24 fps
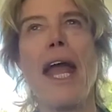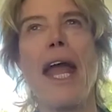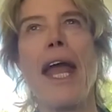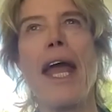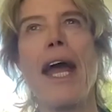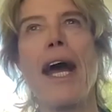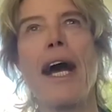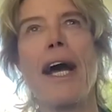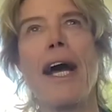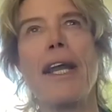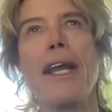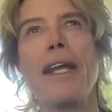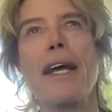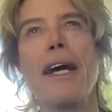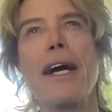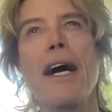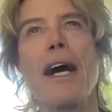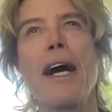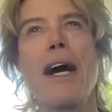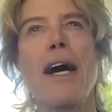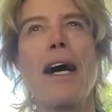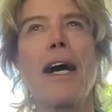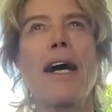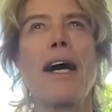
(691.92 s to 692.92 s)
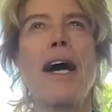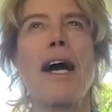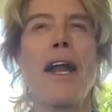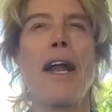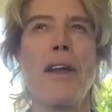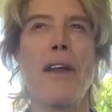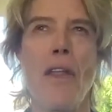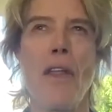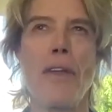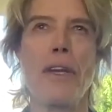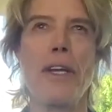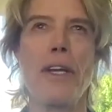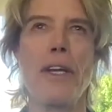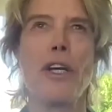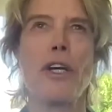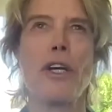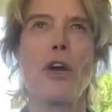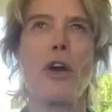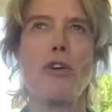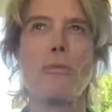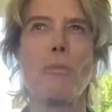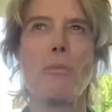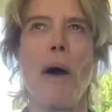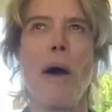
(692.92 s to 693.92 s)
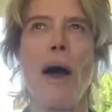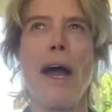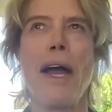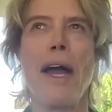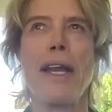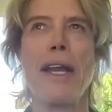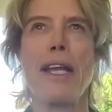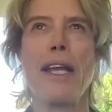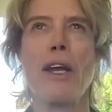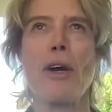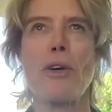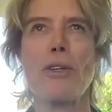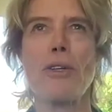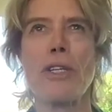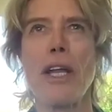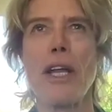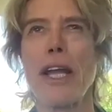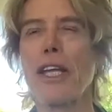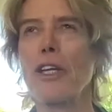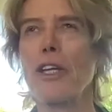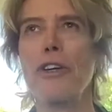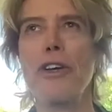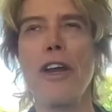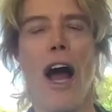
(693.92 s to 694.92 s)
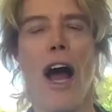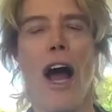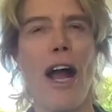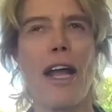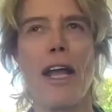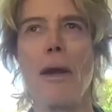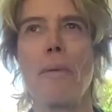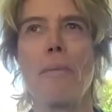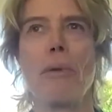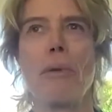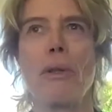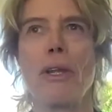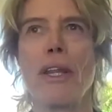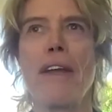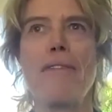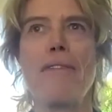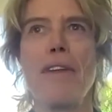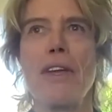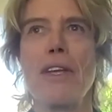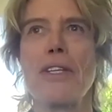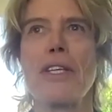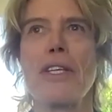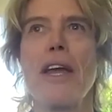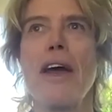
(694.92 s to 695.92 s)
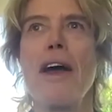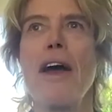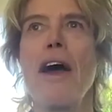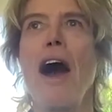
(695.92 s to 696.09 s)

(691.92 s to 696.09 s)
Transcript: And another year goes by and he goes like, you're not going to believe this.